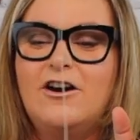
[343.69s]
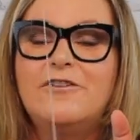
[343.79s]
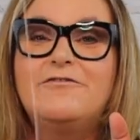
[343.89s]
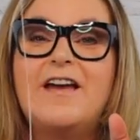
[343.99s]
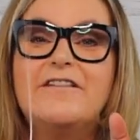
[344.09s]

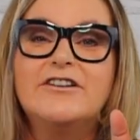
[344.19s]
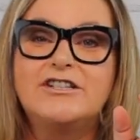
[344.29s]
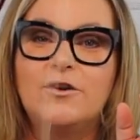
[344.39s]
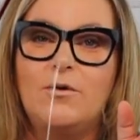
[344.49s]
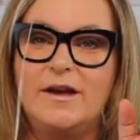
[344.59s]
Her
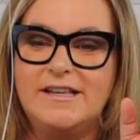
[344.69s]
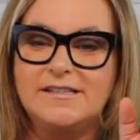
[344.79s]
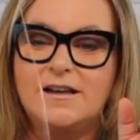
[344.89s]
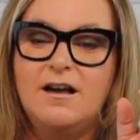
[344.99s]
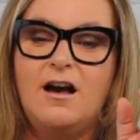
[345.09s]
favorite
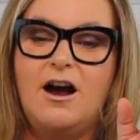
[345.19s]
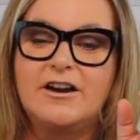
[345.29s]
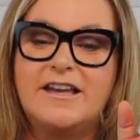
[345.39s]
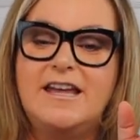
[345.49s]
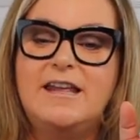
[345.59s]
toys
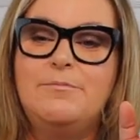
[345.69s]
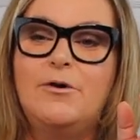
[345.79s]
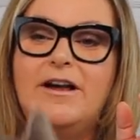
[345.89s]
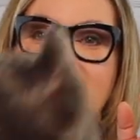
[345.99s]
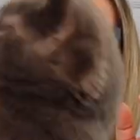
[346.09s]
are kitty
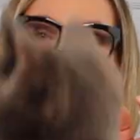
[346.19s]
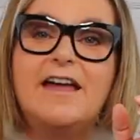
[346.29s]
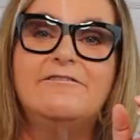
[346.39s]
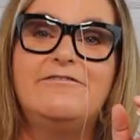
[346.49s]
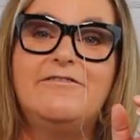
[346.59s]
boinks
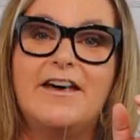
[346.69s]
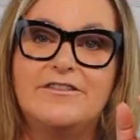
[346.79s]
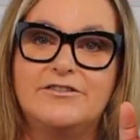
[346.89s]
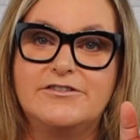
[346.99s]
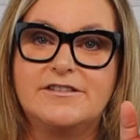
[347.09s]
and
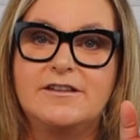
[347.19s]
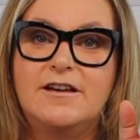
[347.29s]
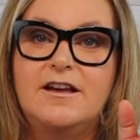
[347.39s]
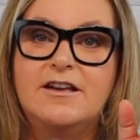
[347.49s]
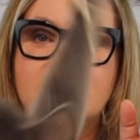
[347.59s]
feathers.
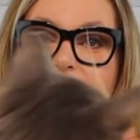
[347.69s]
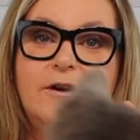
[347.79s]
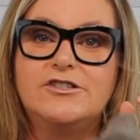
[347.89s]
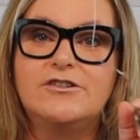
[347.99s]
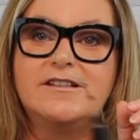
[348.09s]
So
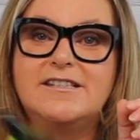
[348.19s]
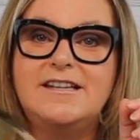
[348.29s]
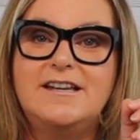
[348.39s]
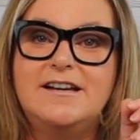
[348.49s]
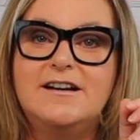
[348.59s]
as you can
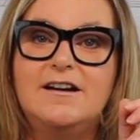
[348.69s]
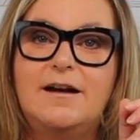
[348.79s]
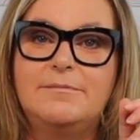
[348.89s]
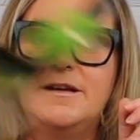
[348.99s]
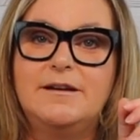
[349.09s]
see here,
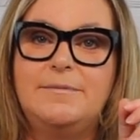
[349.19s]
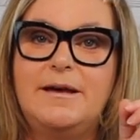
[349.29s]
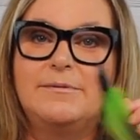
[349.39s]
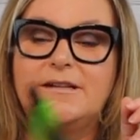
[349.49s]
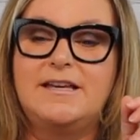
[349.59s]
I'm going to
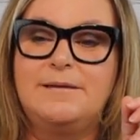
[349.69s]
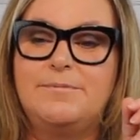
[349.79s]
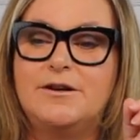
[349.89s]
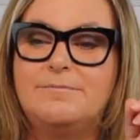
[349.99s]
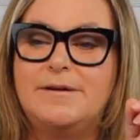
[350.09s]
be able to
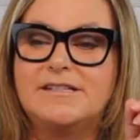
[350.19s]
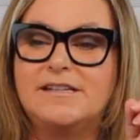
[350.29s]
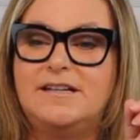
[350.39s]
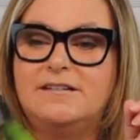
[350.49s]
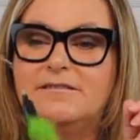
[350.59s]
keep her
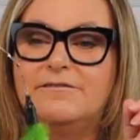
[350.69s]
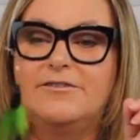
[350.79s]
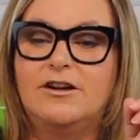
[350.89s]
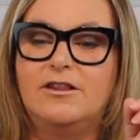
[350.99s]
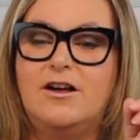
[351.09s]
busy
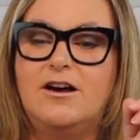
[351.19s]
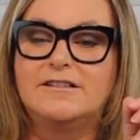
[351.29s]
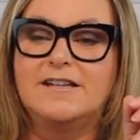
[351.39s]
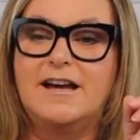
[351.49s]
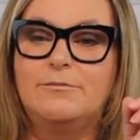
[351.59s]
for a
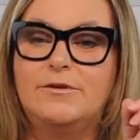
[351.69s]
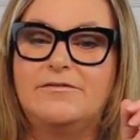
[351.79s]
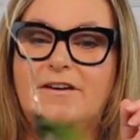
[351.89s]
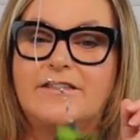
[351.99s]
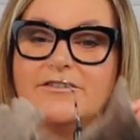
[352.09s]
long time with
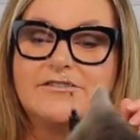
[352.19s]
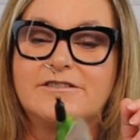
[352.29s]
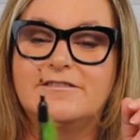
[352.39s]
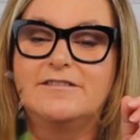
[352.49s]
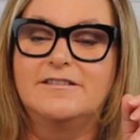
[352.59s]
feathers.